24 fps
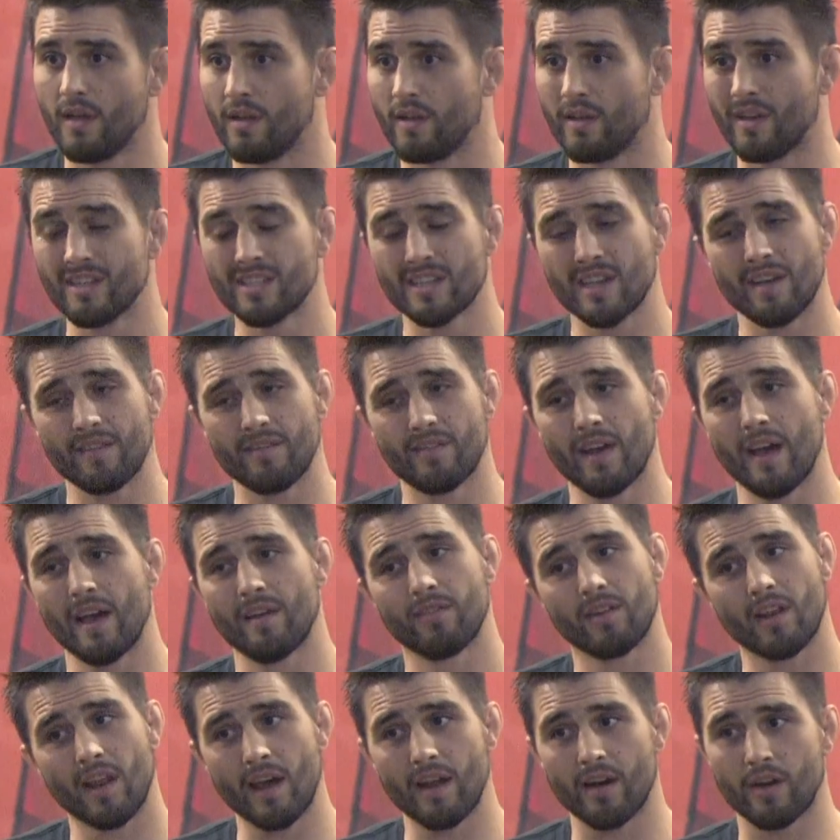You guys have
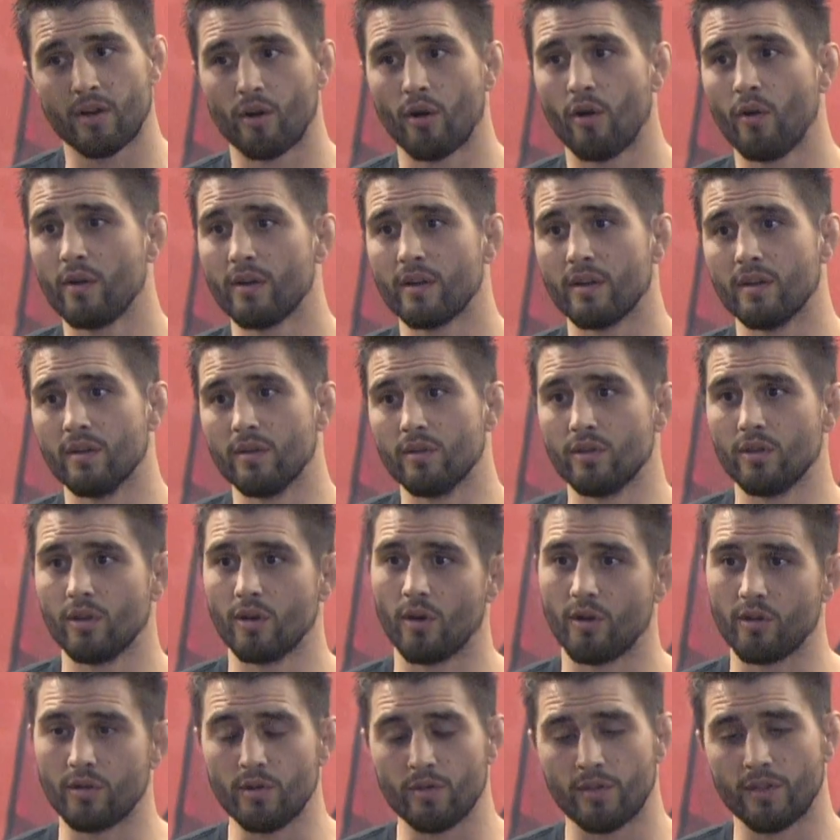a lot of growing to do.
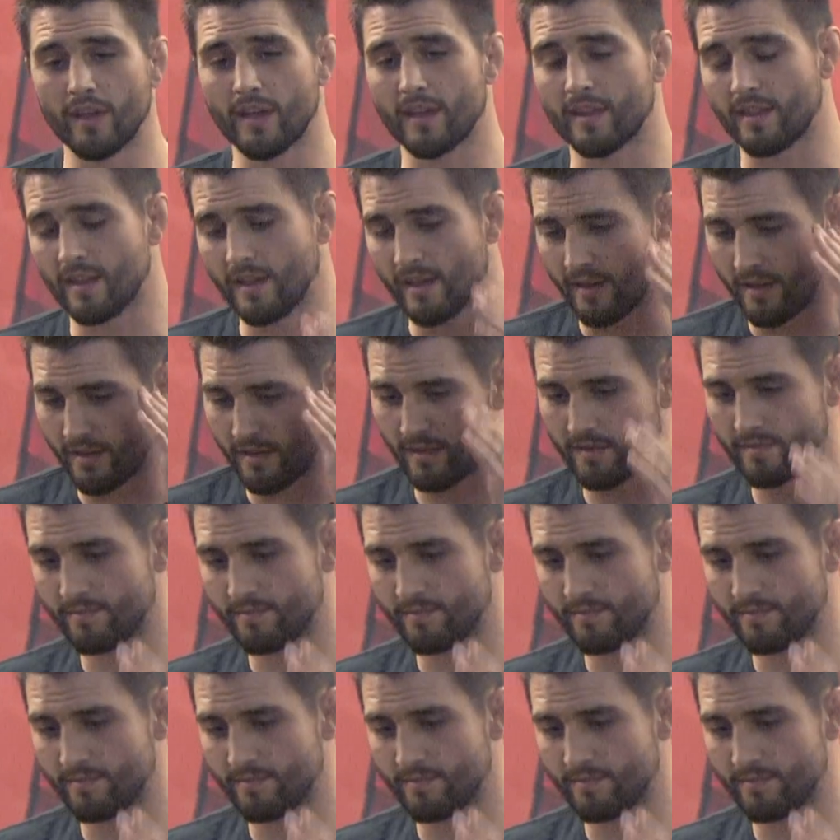You think that